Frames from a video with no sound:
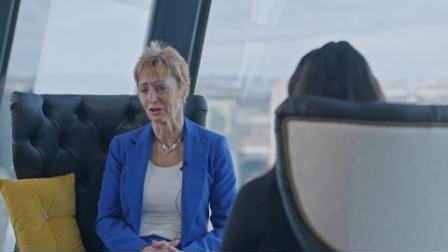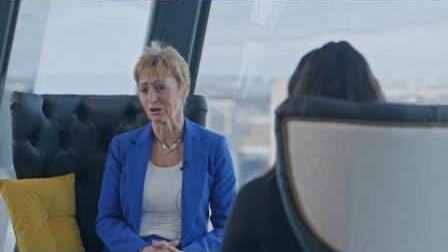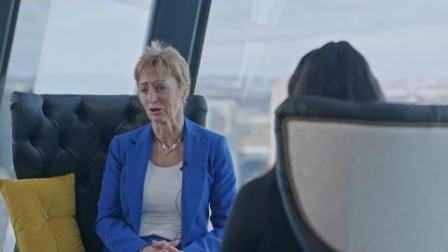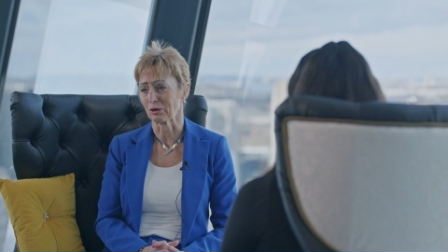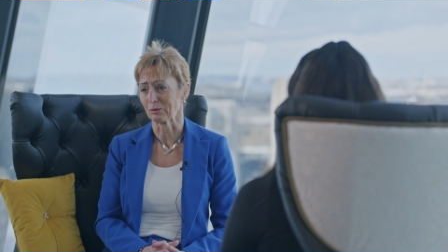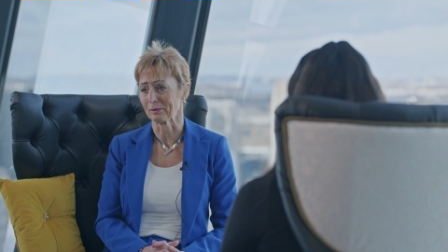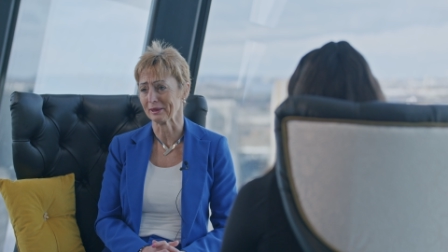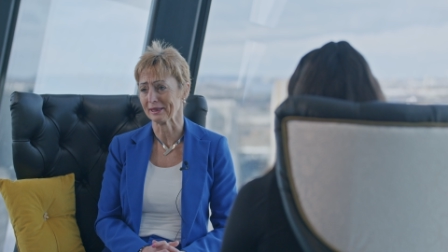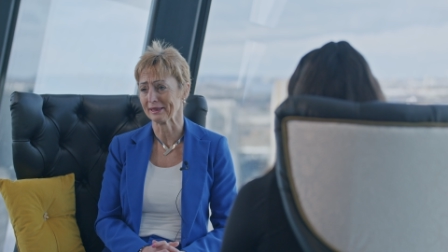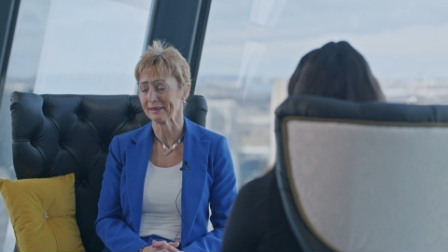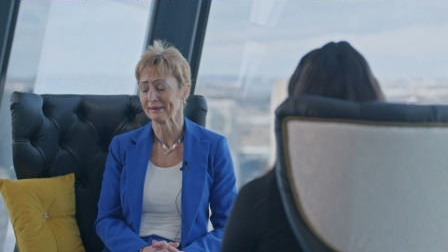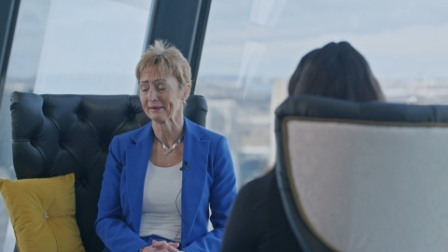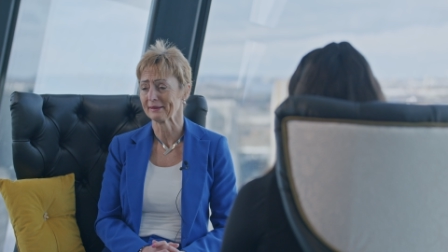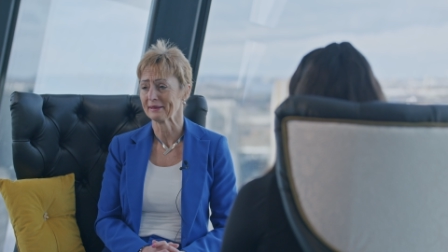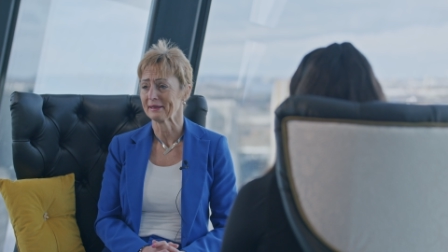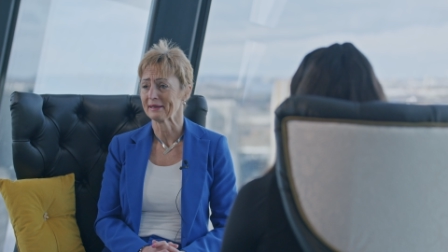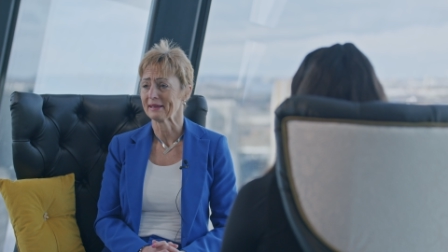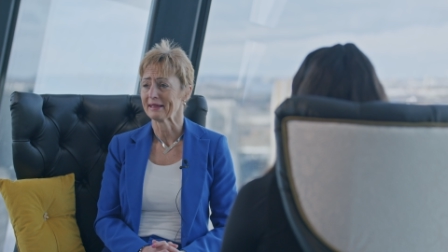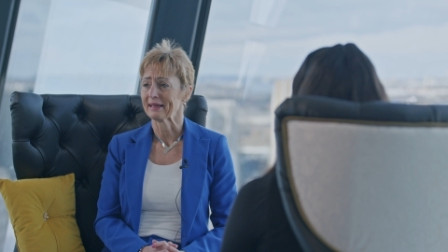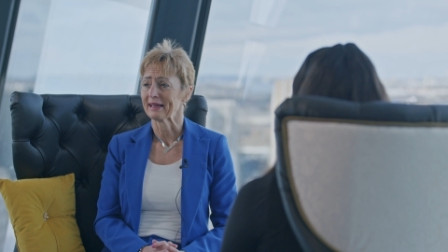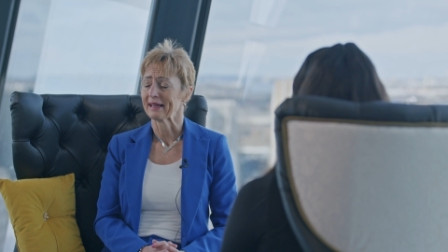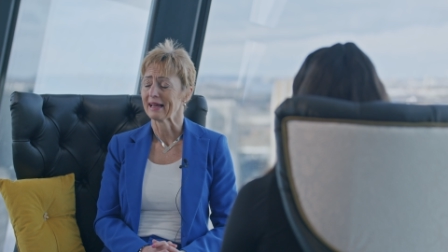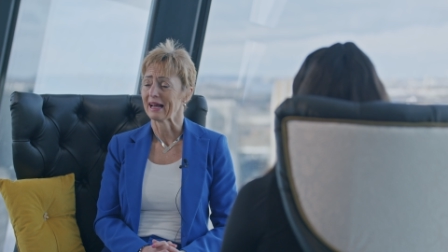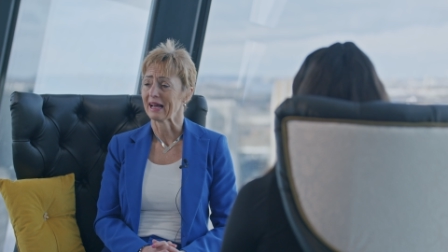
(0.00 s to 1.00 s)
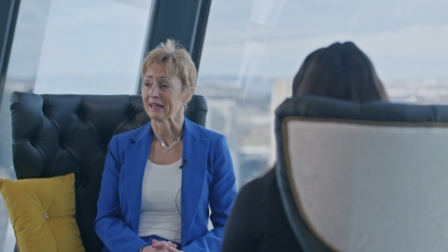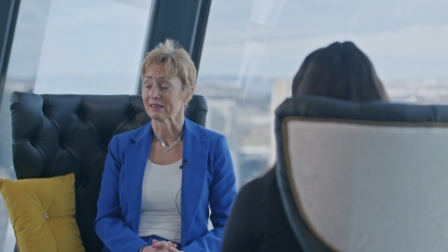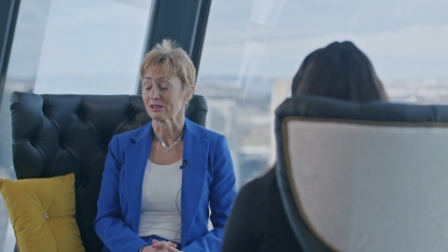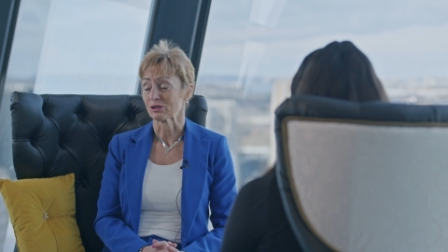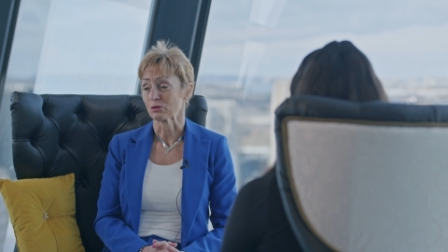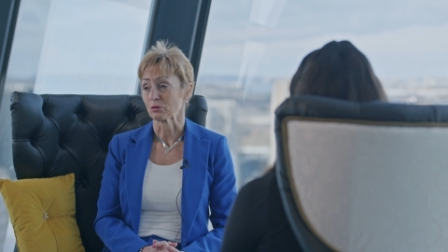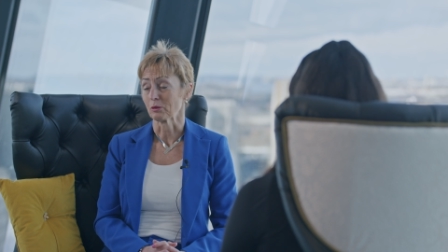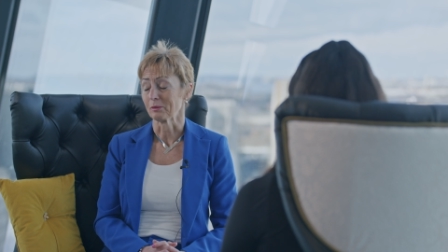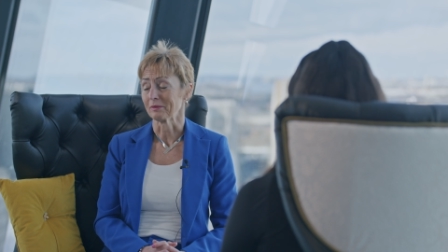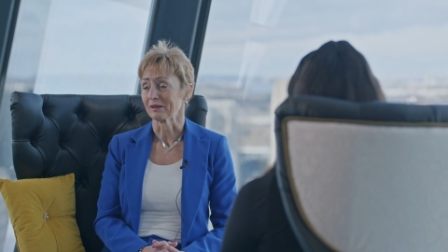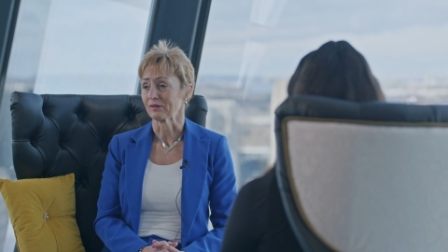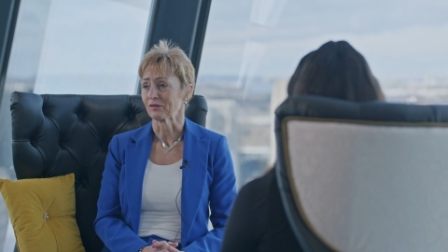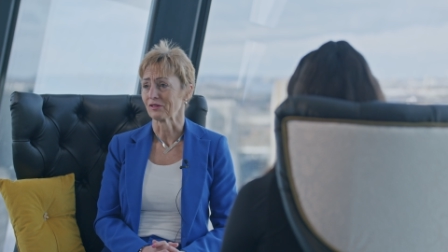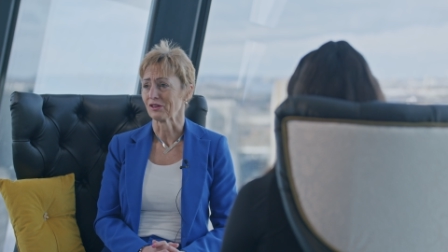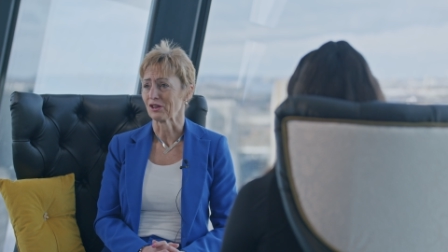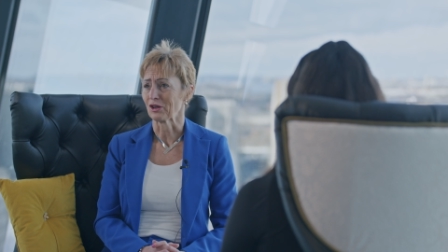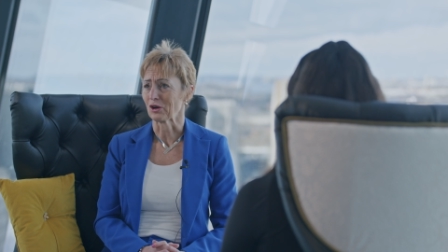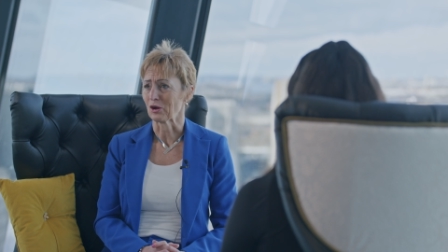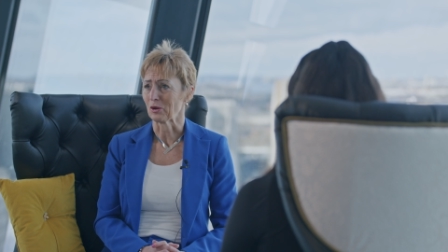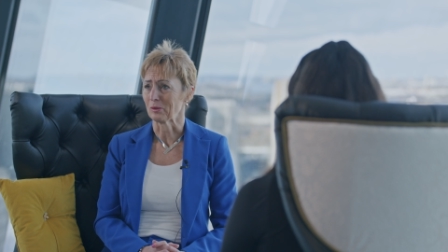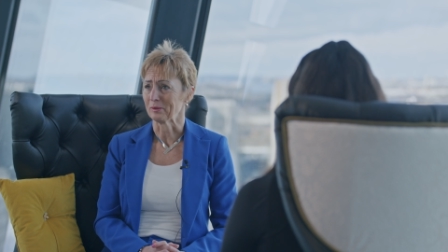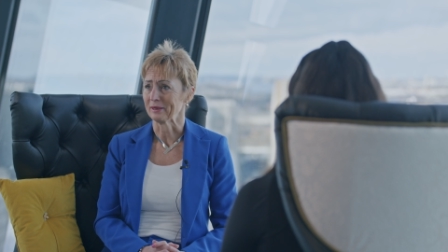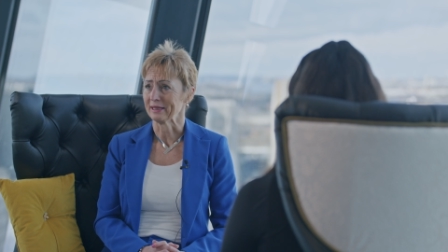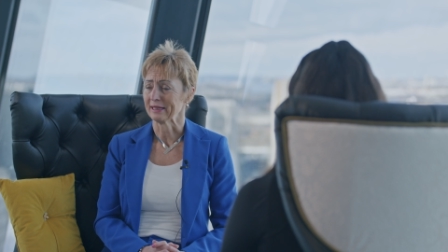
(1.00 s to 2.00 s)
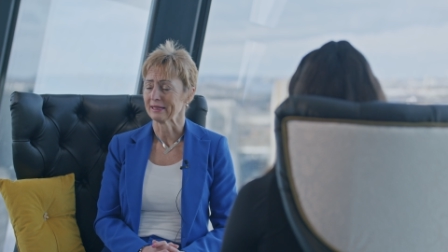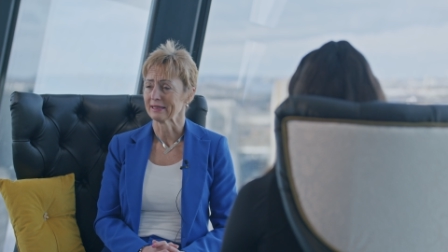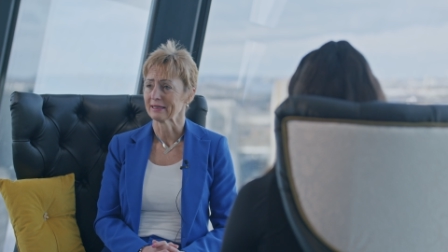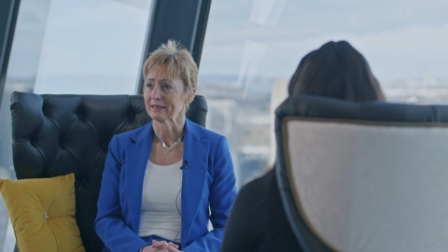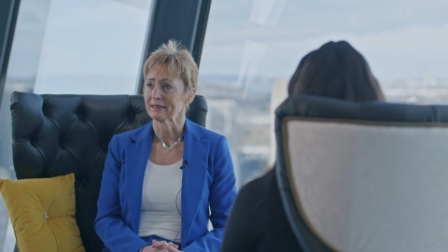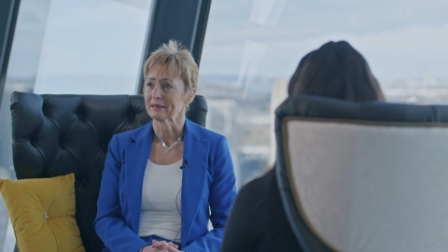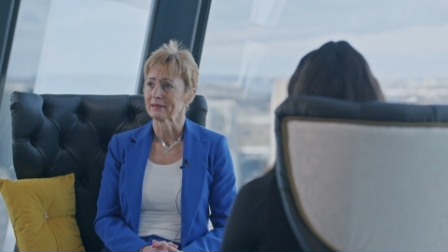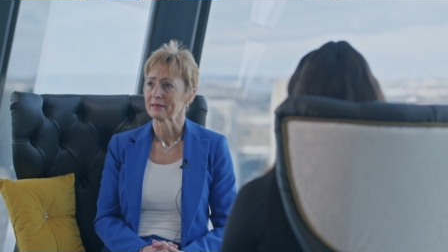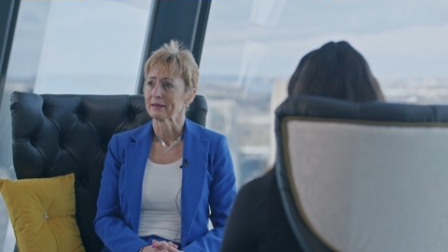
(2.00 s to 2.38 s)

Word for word: army and swimming for the army